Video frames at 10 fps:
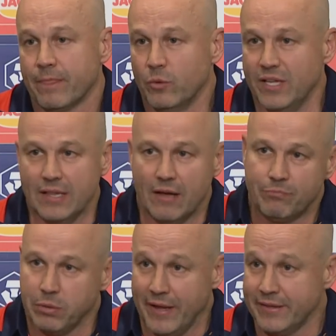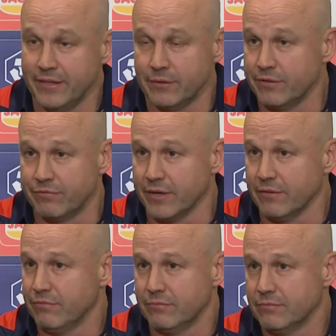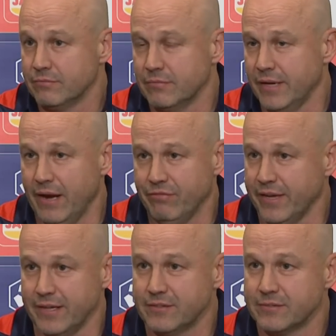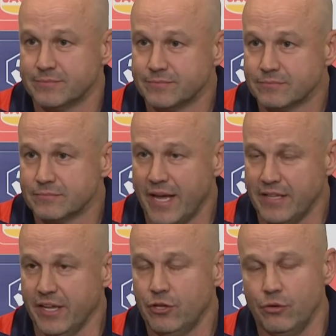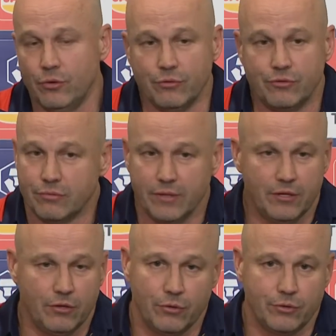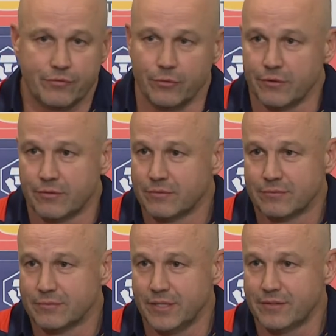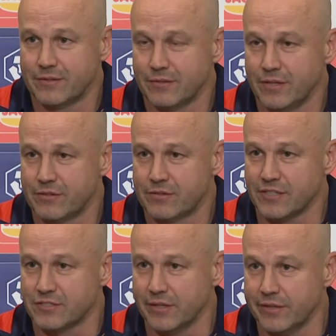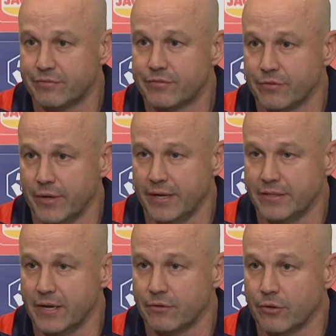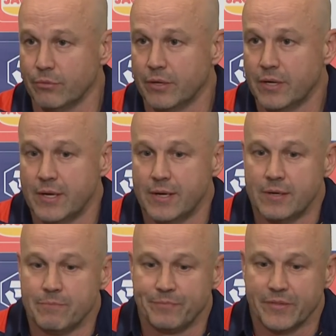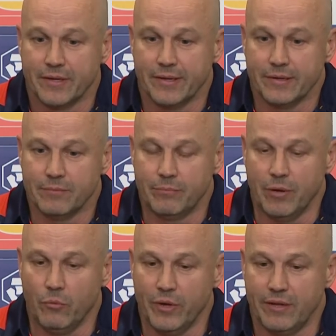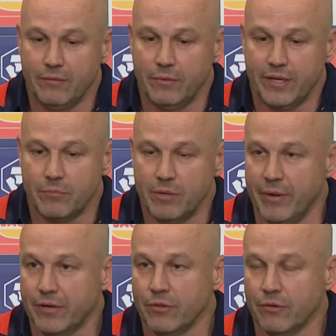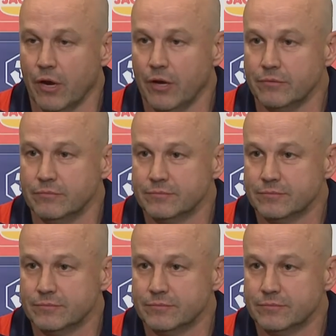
We love playing here in front of our fans, and they're huge. They're huge for us. It's such a lift for our young group. But we can be better on the road,